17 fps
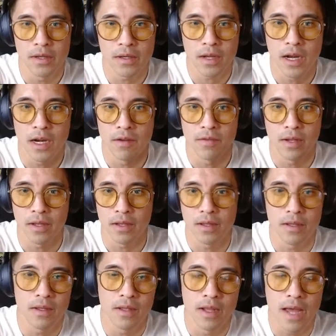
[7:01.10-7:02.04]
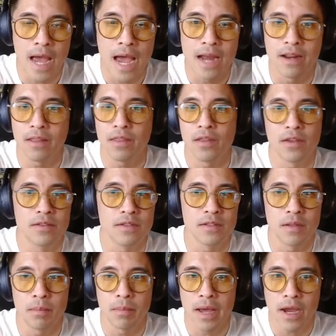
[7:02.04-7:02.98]
kind of like adding things in
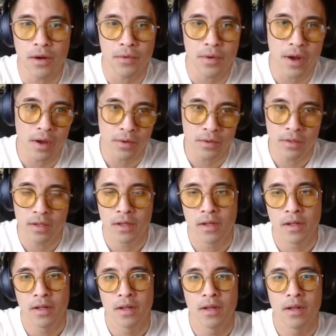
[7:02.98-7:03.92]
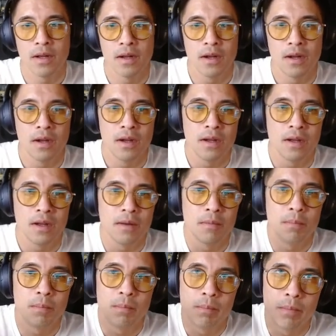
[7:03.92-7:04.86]
the background,
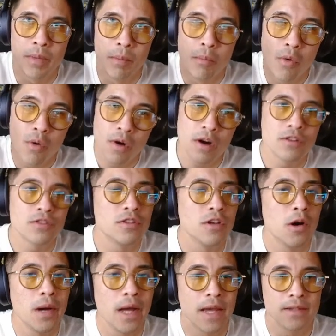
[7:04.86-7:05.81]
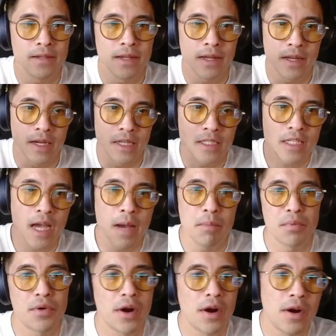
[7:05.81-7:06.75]
but more so as like a
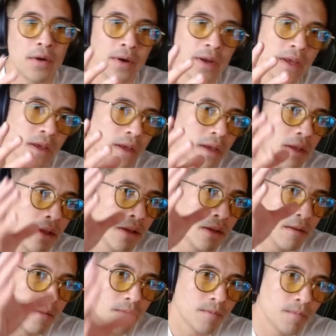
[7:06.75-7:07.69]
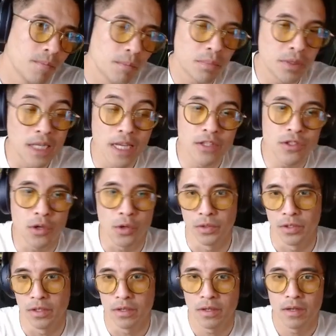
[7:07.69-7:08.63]
temporary
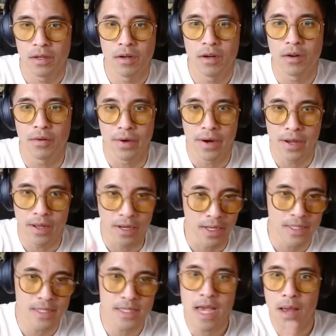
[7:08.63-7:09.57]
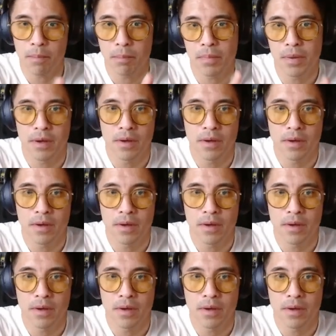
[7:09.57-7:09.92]
placeholder, right? Like a temp